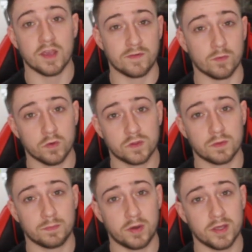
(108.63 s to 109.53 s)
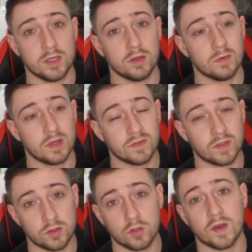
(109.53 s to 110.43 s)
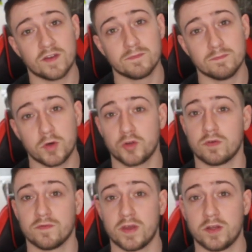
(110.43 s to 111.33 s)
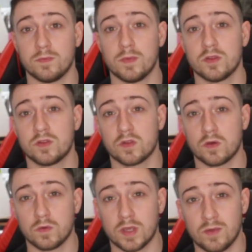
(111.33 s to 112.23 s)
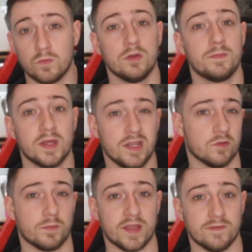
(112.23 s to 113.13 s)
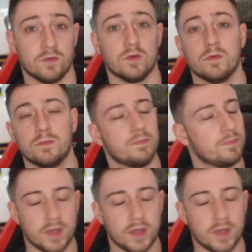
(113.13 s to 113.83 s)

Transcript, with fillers: If it was to bite you, they do have moderate venom, so it would be a little painful,